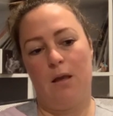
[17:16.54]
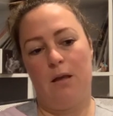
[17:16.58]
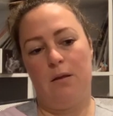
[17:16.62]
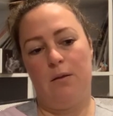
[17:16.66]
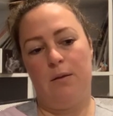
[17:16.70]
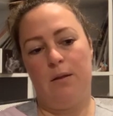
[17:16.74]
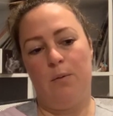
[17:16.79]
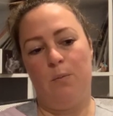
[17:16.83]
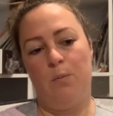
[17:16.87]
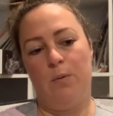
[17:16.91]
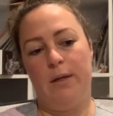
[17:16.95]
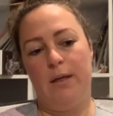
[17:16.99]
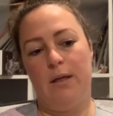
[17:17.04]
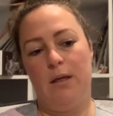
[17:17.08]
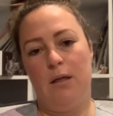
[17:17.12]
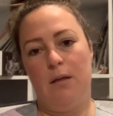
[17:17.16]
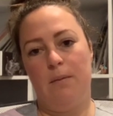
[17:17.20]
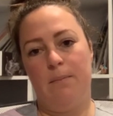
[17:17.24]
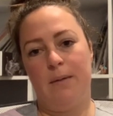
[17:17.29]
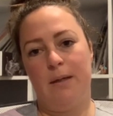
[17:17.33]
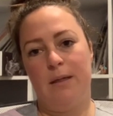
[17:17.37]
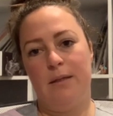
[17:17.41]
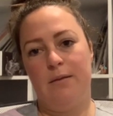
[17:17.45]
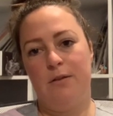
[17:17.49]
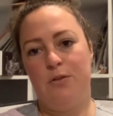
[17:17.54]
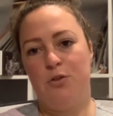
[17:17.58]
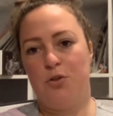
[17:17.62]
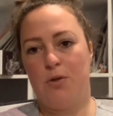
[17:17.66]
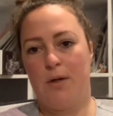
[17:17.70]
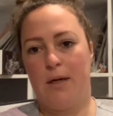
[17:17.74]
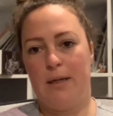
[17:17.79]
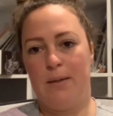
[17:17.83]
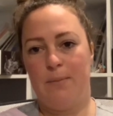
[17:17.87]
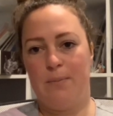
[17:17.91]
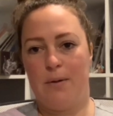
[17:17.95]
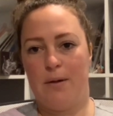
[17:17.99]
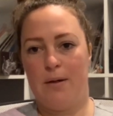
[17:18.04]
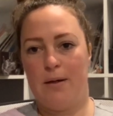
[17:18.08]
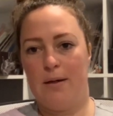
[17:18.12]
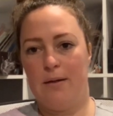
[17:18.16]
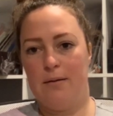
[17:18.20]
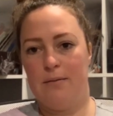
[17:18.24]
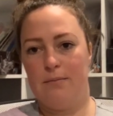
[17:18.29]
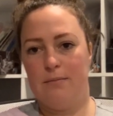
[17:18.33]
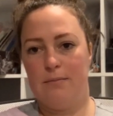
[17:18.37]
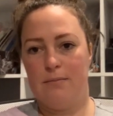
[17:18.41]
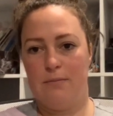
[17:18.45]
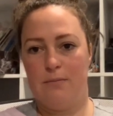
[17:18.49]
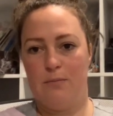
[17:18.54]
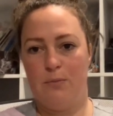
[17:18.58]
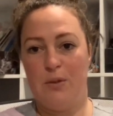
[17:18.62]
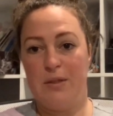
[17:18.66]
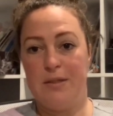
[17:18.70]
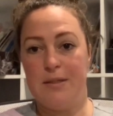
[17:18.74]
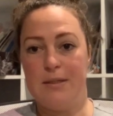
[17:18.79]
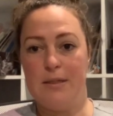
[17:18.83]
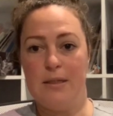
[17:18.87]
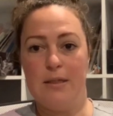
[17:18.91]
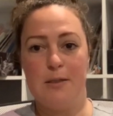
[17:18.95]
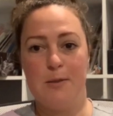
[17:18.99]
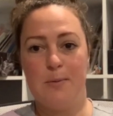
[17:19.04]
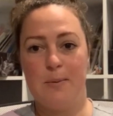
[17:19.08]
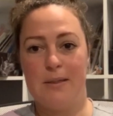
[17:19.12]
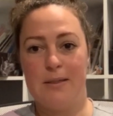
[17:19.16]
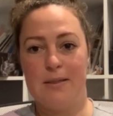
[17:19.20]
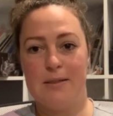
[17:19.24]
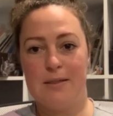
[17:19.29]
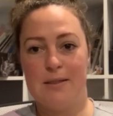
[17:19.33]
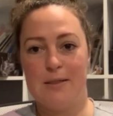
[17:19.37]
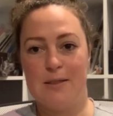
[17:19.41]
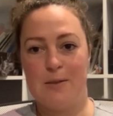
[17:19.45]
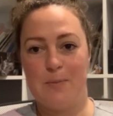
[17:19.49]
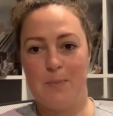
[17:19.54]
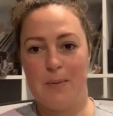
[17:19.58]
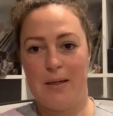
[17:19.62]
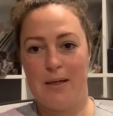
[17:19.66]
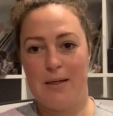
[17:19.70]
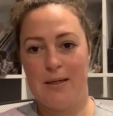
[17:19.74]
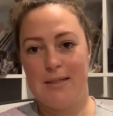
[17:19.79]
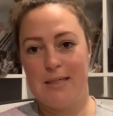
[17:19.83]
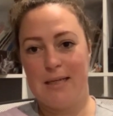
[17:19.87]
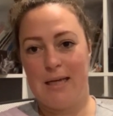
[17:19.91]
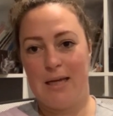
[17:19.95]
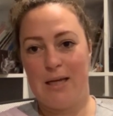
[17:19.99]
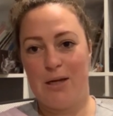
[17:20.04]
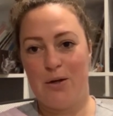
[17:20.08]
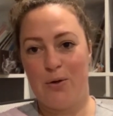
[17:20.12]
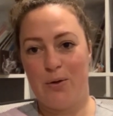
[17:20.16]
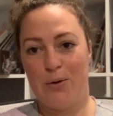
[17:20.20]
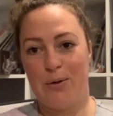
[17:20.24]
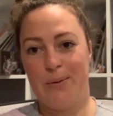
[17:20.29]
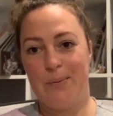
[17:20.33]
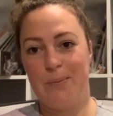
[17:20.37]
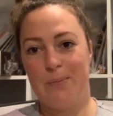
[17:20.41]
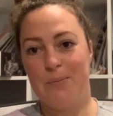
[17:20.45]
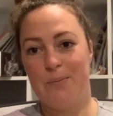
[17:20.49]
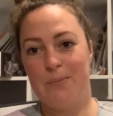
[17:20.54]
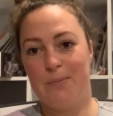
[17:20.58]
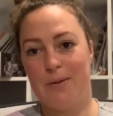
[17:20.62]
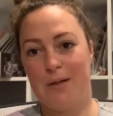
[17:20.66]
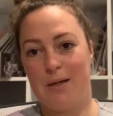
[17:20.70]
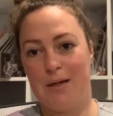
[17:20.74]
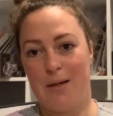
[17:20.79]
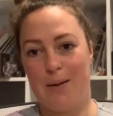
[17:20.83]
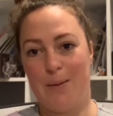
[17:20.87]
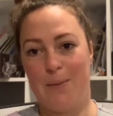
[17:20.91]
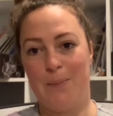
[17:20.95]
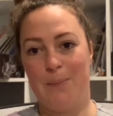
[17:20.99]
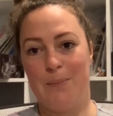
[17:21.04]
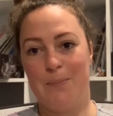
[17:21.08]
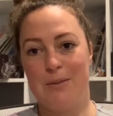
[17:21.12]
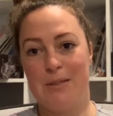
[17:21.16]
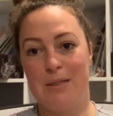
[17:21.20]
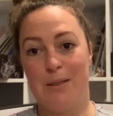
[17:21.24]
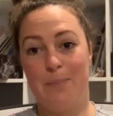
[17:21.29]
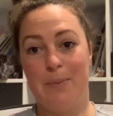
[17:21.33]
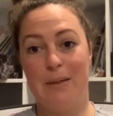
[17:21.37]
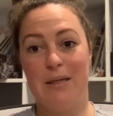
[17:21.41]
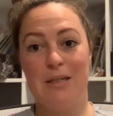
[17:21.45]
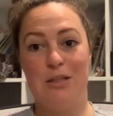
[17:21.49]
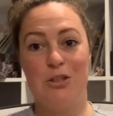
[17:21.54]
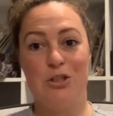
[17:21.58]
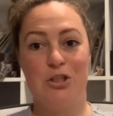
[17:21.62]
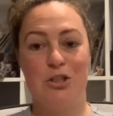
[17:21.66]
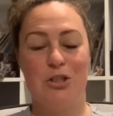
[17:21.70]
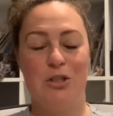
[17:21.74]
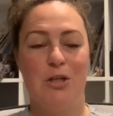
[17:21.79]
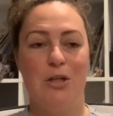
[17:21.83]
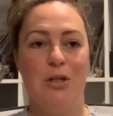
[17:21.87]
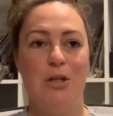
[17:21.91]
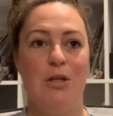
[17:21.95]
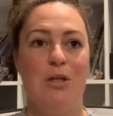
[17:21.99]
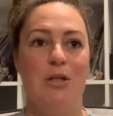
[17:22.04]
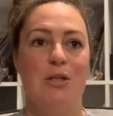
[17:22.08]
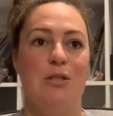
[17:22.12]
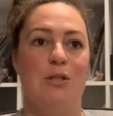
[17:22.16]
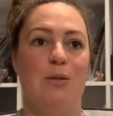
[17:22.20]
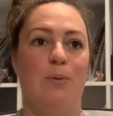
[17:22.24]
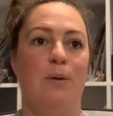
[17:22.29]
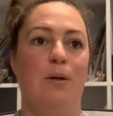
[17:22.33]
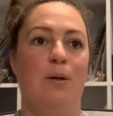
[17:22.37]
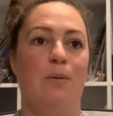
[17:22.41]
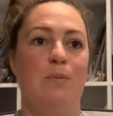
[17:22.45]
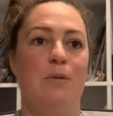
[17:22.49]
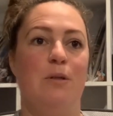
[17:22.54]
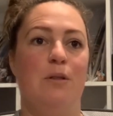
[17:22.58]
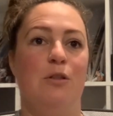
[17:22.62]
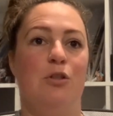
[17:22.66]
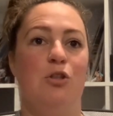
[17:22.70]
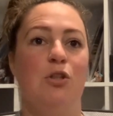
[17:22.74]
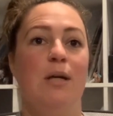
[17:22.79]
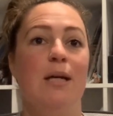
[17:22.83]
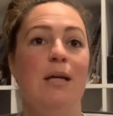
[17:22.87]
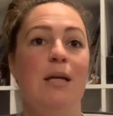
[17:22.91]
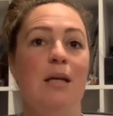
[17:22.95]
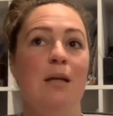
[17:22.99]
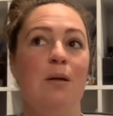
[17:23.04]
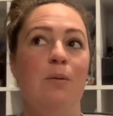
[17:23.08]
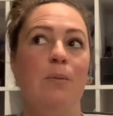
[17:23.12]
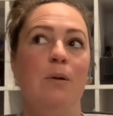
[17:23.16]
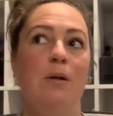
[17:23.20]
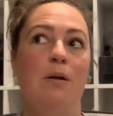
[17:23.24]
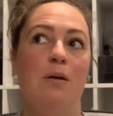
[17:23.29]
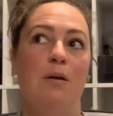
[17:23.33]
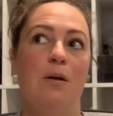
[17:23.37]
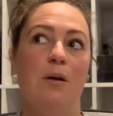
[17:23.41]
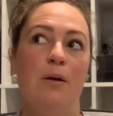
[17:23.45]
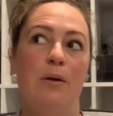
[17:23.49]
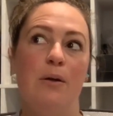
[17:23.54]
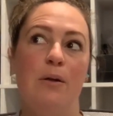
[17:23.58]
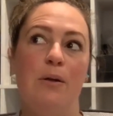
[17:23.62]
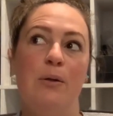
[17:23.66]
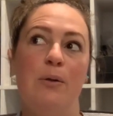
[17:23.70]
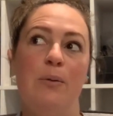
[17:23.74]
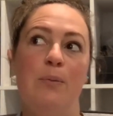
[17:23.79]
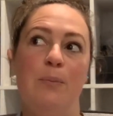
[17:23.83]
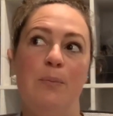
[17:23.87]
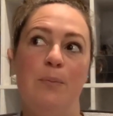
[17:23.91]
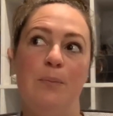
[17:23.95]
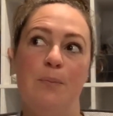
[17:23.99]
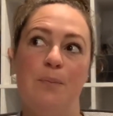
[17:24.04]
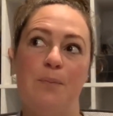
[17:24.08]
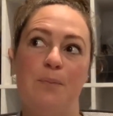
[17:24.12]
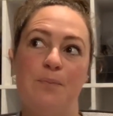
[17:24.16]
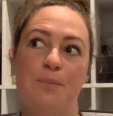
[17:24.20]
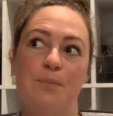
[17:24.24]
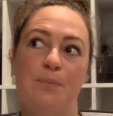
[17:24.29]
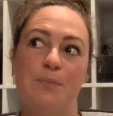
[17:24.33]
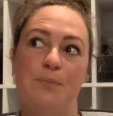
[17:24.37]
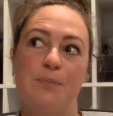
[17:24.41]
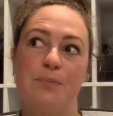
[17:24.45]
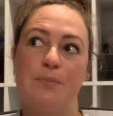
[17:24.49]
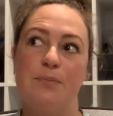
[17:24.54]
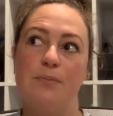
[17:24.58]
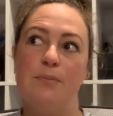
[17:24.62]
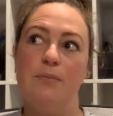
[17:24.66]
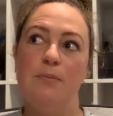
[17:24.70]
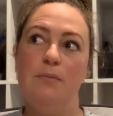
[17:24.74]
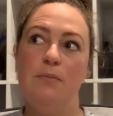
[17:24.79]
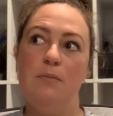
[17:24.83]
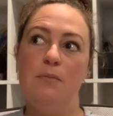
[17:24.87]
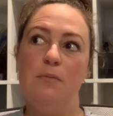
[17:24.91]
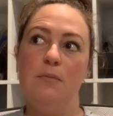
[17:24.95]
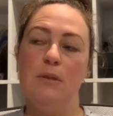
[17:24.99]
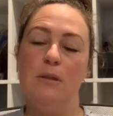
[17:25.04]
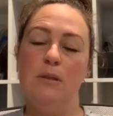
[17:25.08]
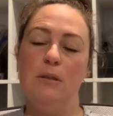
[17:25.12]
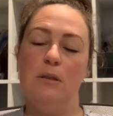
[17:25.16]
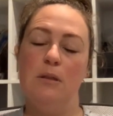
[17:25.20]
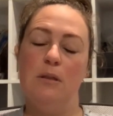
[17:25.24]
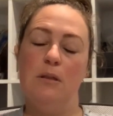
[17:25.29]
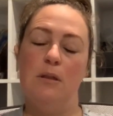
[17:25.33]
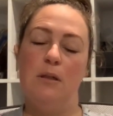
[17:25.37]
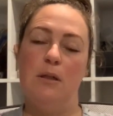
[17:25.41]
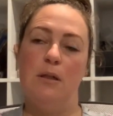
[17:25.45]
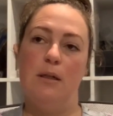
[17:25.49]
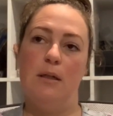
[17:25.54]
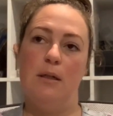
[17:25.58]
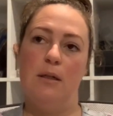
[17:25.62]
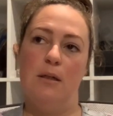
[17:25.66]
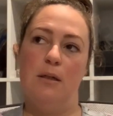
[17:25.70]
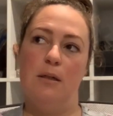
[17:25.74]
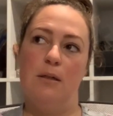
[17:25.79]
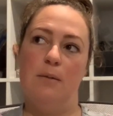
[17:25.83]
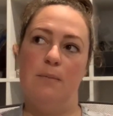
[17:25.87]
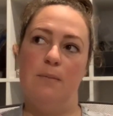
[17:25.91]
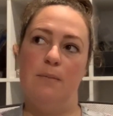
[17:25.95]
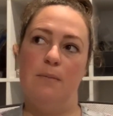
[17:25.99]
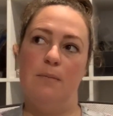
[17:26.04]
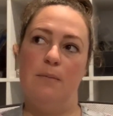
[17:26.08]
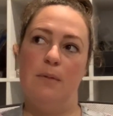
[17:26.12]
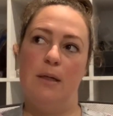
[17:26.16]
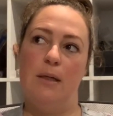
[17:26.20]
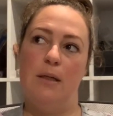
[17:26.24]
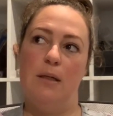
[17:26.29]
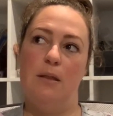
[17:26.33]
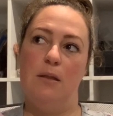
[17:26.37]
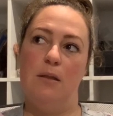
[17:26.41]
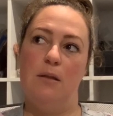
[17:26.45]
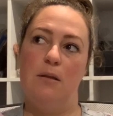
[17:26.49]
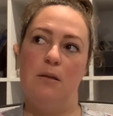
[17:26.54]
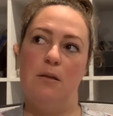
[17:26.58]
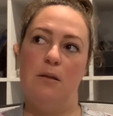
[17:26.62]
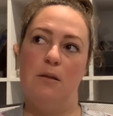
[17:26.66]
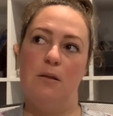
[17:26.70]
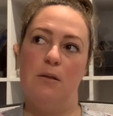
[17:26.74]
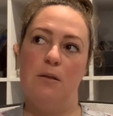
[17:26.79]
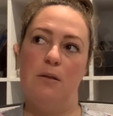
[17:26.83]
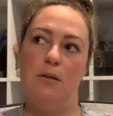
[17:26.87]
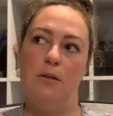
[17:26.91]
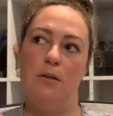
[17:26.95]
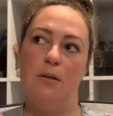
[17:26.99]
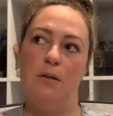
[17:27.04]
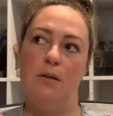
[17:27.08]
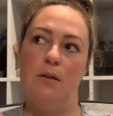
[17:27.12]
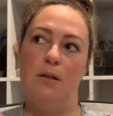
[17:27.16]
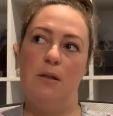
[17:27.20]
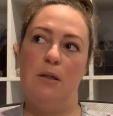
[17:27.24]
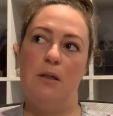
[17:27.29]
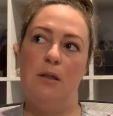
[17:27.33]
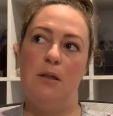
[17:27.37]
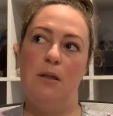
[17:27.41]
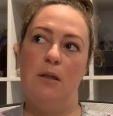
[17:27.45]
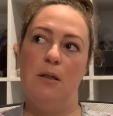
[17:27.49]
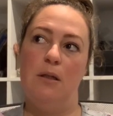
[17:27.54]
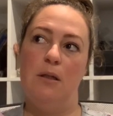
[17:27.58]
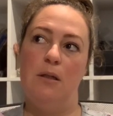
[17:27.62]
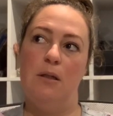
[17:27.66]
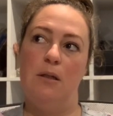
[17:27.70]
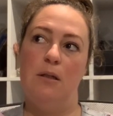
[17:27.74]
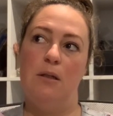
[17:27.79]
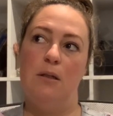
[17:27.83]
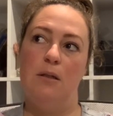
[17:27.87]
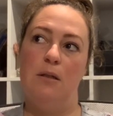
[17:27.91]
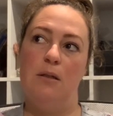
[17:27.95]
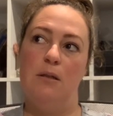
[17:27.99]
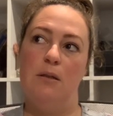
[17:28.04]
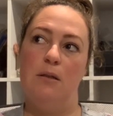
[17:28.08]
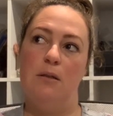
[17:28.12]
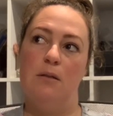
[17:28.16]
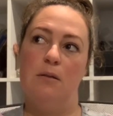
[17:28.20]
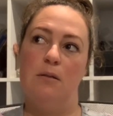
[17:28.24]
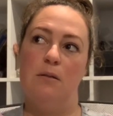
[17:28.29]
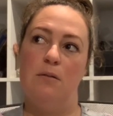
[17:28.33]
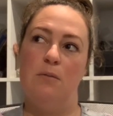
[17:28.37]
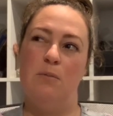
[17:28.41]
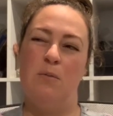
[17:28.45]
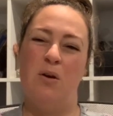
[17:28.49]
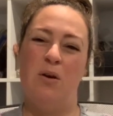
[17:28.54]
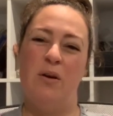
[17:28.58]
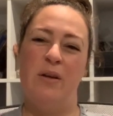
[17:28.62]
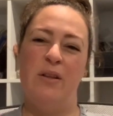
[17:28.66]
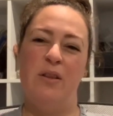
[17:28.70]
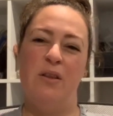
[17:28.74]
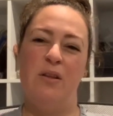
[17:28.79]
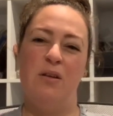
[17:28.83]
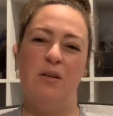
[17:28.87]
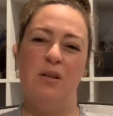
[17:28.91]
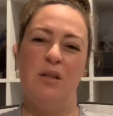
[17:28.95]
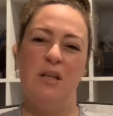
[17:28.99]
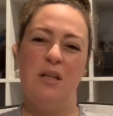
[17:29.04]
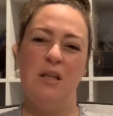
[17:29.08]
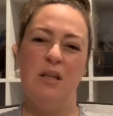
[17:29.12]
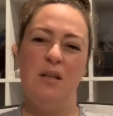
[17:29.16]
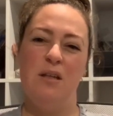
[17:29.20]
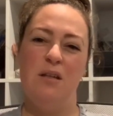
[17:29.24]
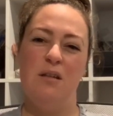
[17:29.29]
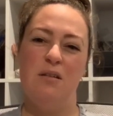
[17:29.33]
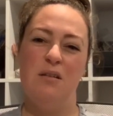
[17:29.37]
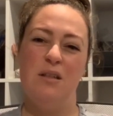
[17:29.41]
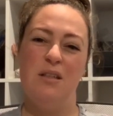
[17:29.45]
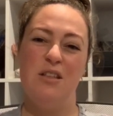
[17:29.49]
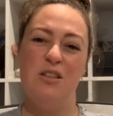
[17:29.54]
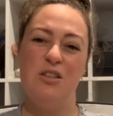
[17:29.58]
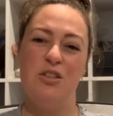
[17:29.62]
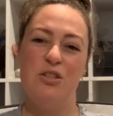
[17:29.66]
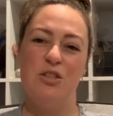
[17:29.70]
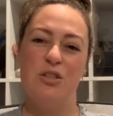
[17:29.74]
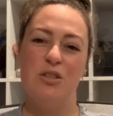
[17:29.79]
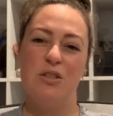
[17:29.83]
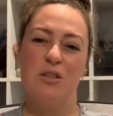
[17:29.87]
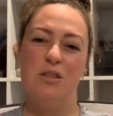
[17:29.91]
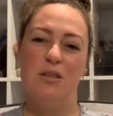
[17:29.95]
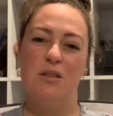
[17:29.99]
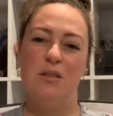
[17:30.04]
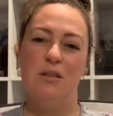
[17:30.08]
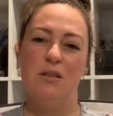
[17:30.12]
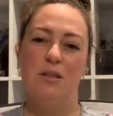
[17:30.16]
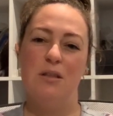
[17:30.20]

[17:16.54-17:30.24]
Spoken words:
then we made the train with 6 minutes to spare to head home to the beach. So we hopped on the train and we got home 8:30, 9:30-ish,